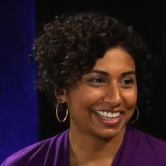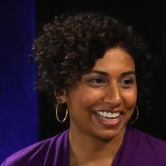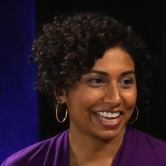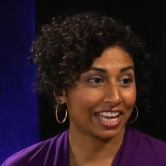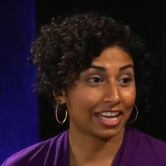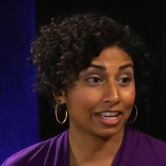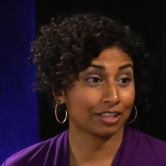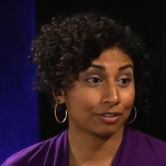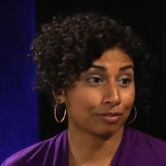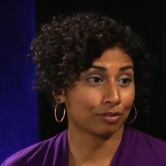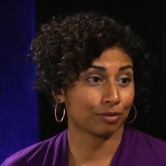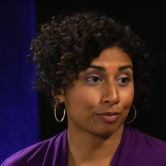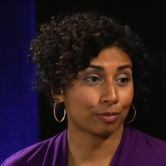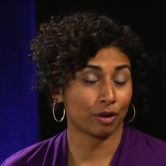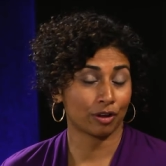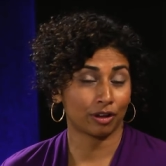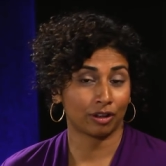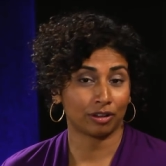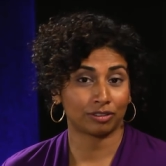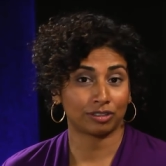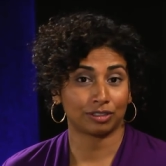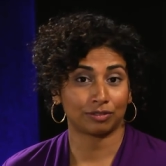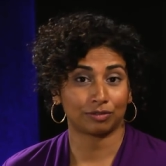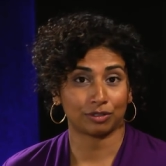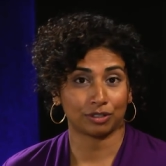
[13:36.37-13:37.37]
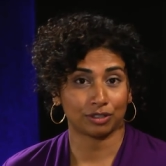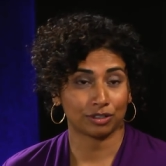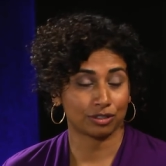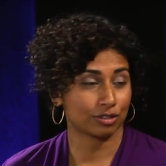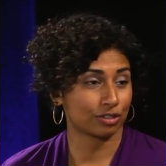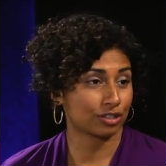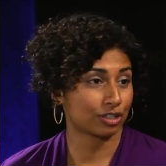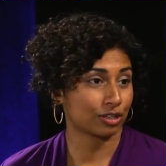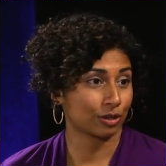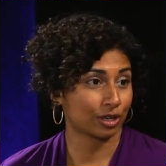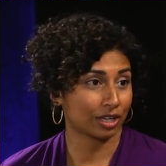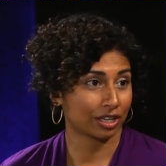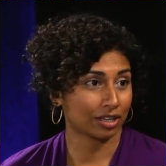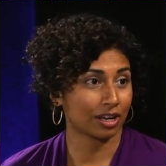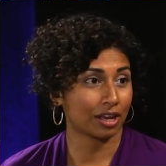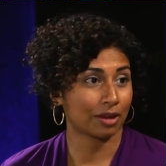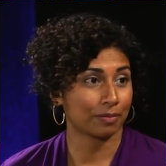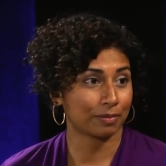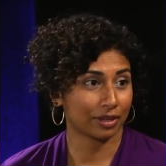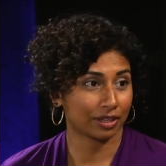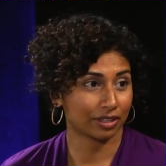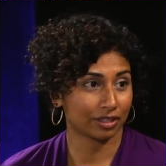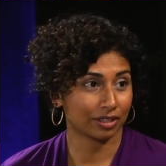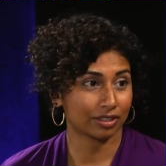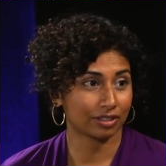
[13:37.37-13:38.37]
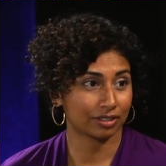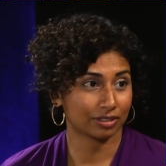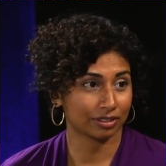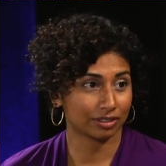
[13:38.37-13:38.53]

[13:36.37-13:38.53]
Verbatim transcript: and from all different socioeconomic